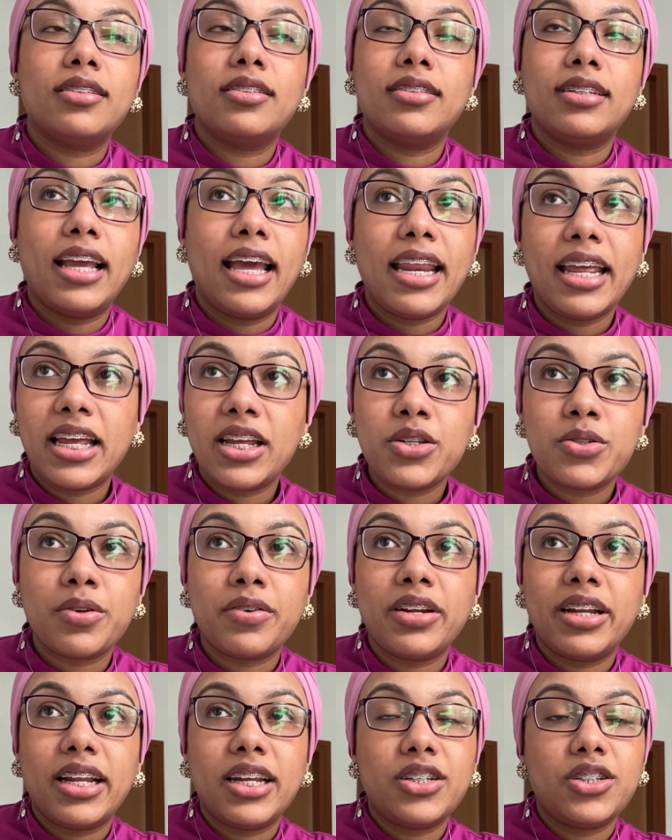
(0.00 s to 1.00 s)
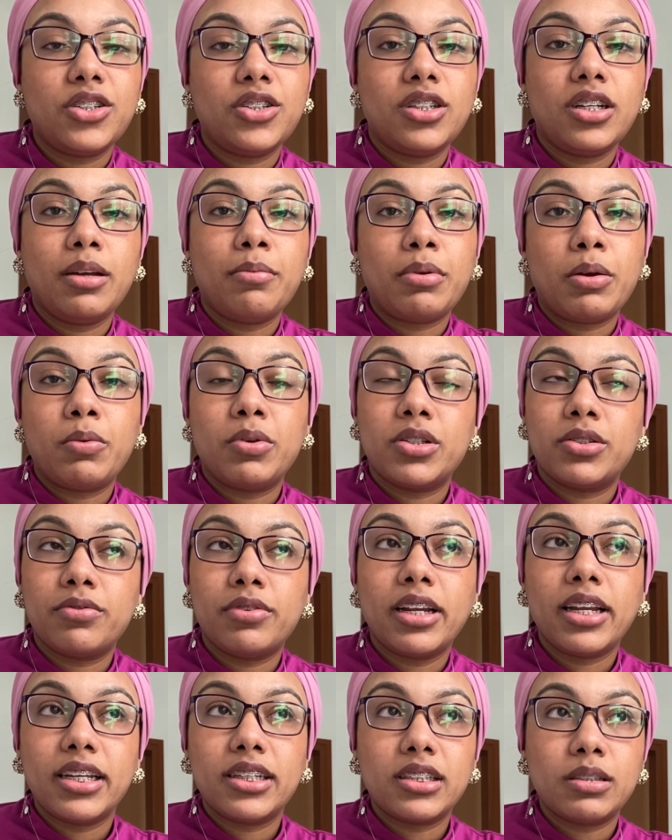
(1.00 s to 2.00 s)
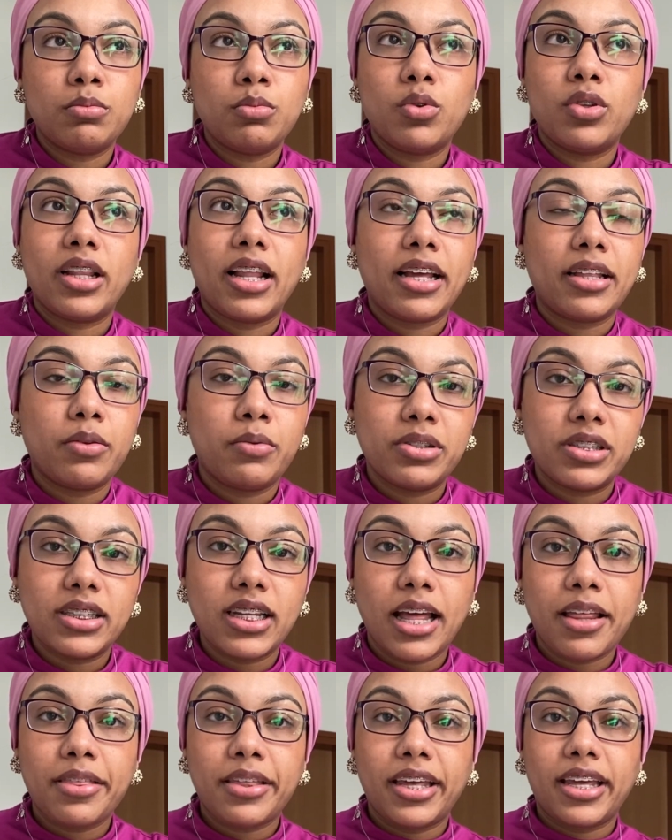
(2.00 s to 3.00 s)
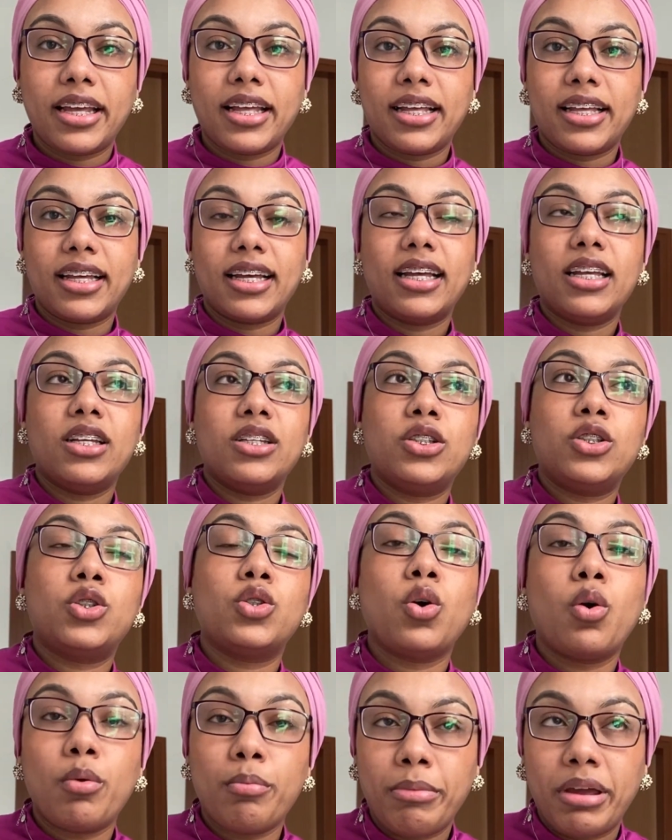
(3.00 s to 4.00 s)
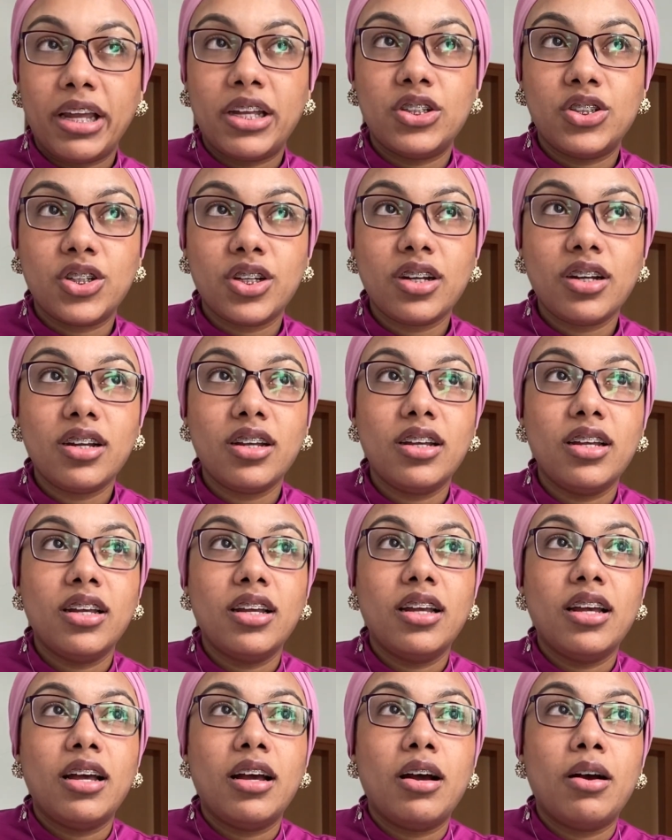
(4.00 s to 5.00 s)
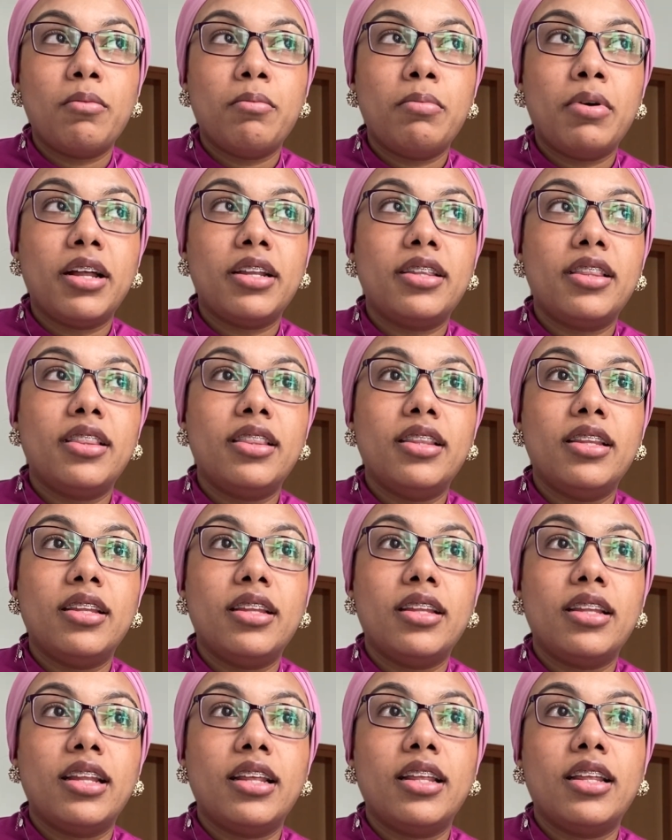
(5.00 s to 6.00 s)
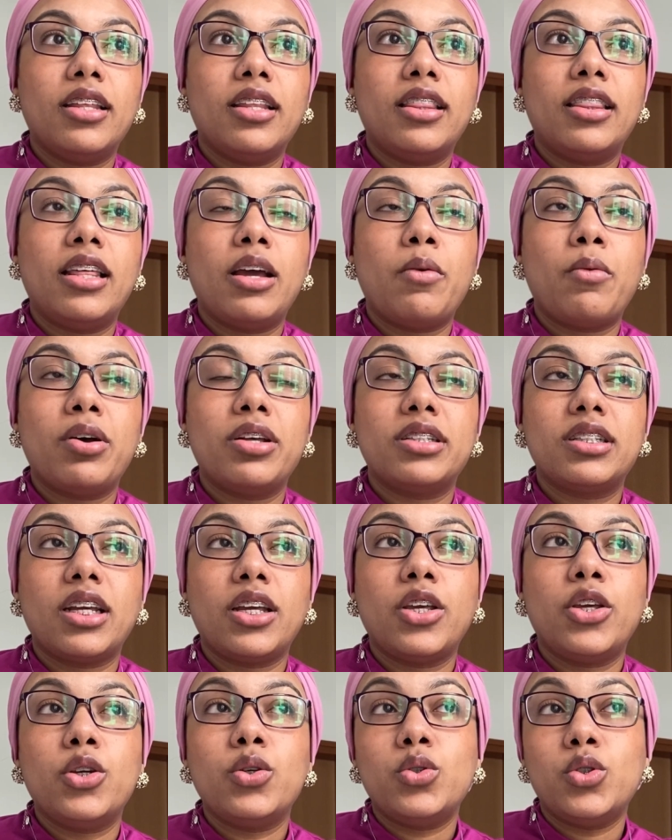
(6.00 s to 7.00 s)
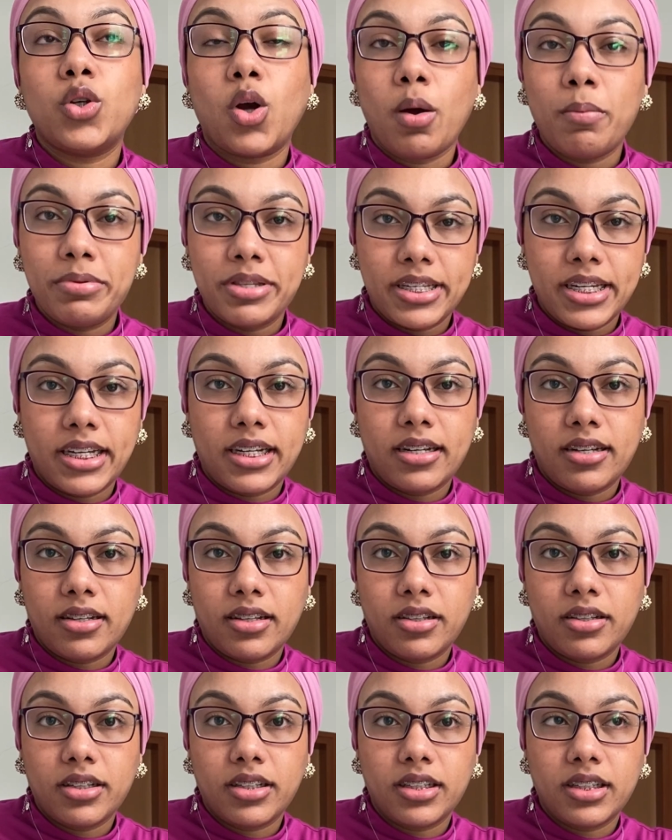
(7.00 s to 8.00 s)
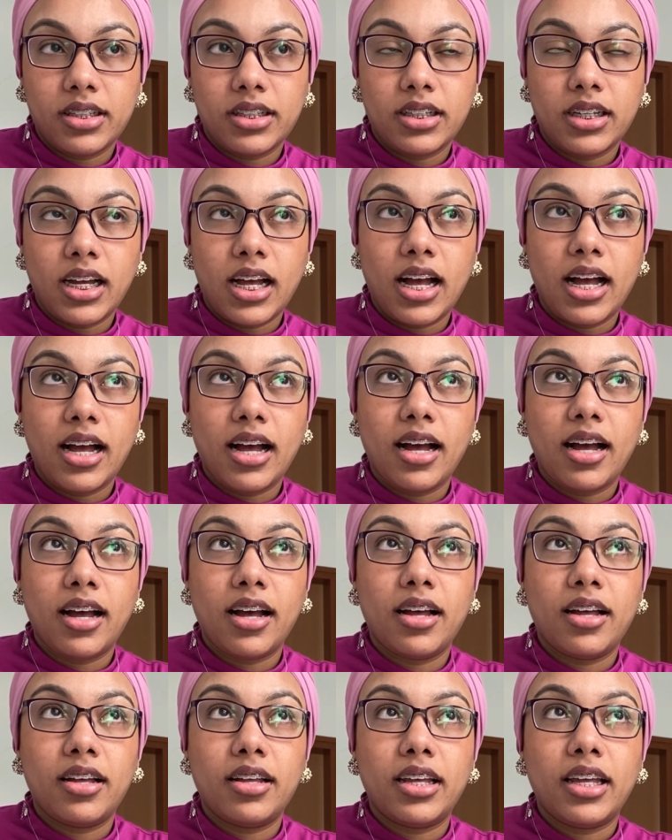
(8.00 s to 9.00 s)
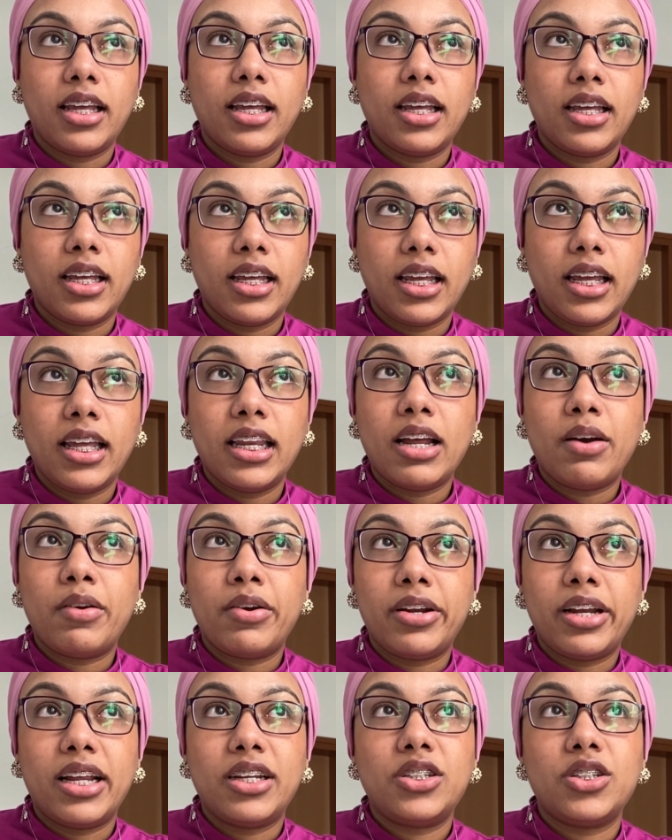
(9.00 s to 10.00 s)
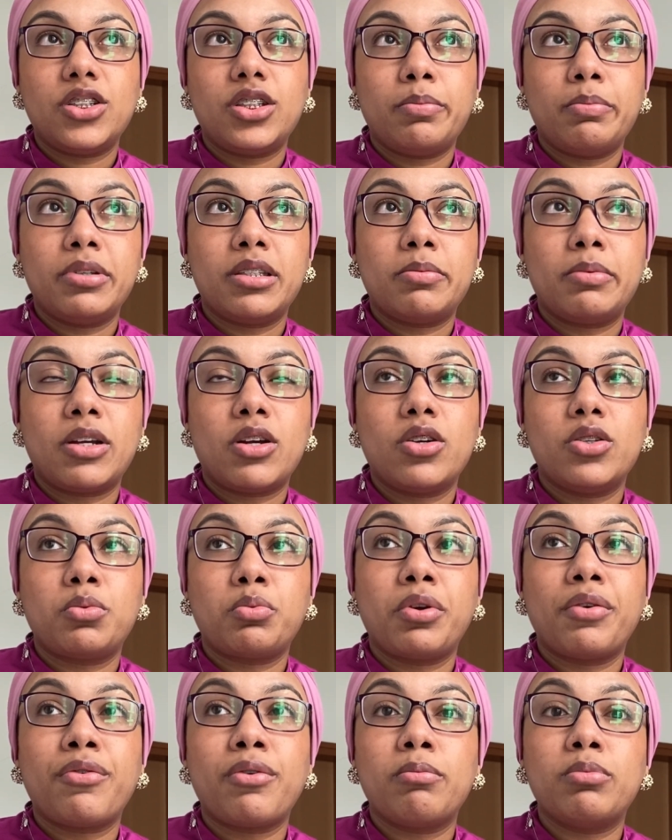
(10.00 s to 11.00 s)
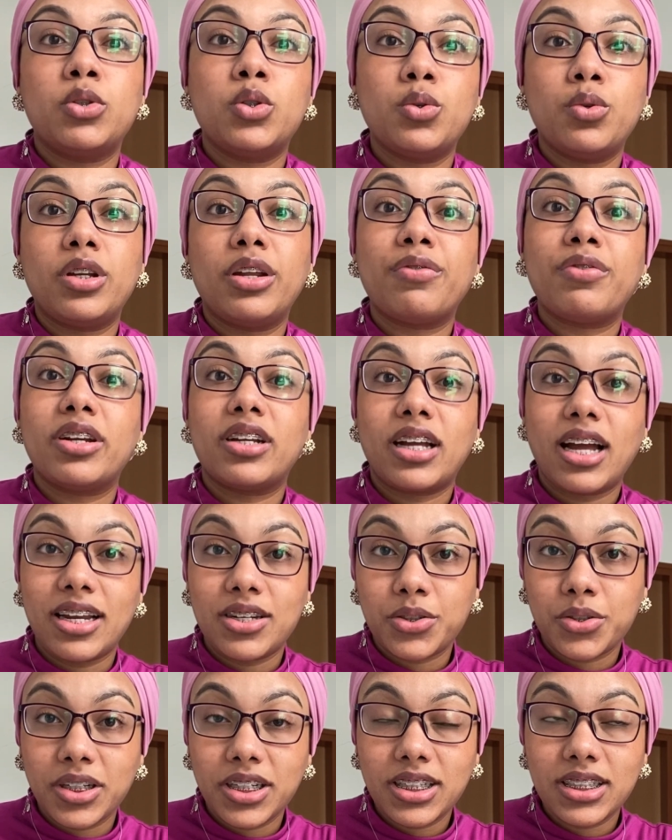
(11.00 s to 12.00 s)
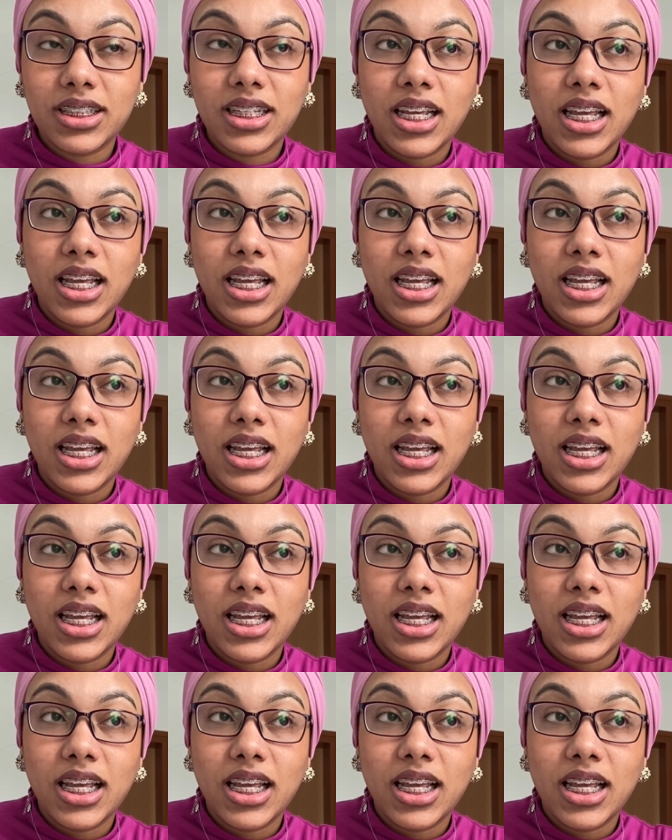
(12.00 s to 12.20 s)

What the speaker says: getting into a relationship, it was really smooth. Like, there was nothing so major, but there was a huge obstacle in our relationship. Is because we're from two different countries,